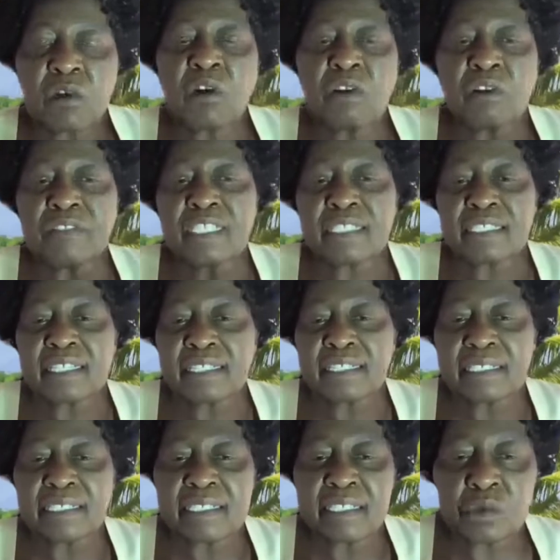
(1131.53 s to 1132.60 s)
All of the
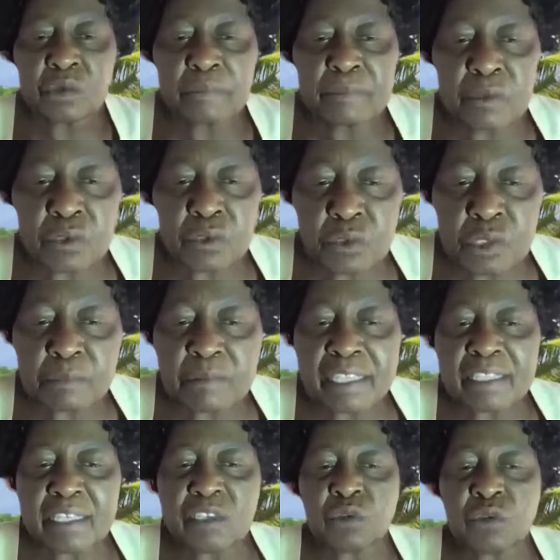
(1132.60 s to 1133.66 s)
statistics were produced
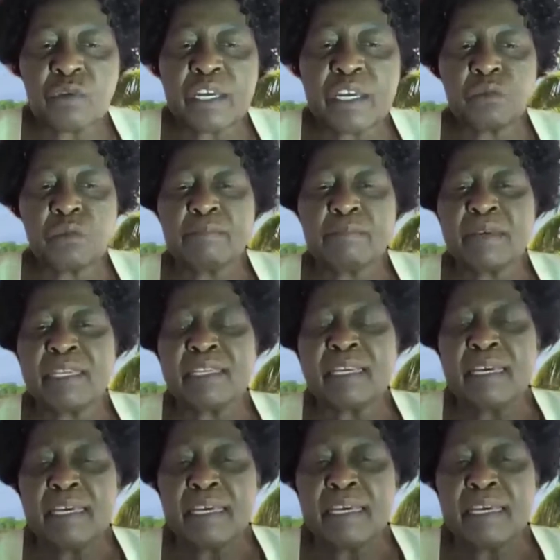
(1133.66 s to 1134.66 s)
by the UN Women,